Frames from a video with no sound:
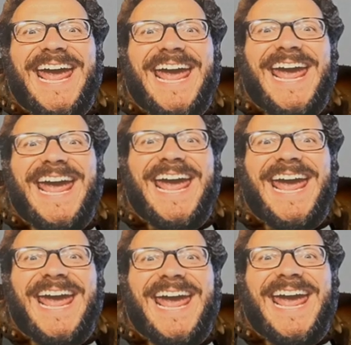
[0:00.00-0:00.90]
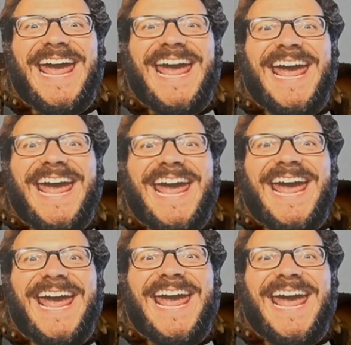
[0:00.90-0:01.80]

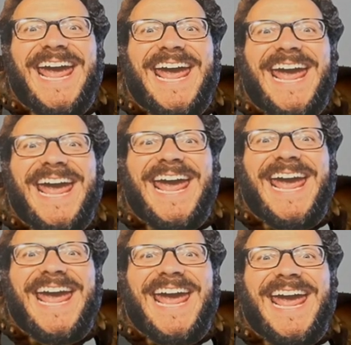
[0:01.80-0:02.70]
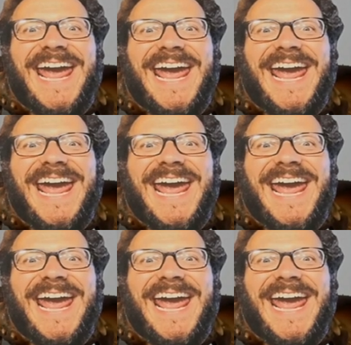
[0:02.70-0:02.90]
[no speech]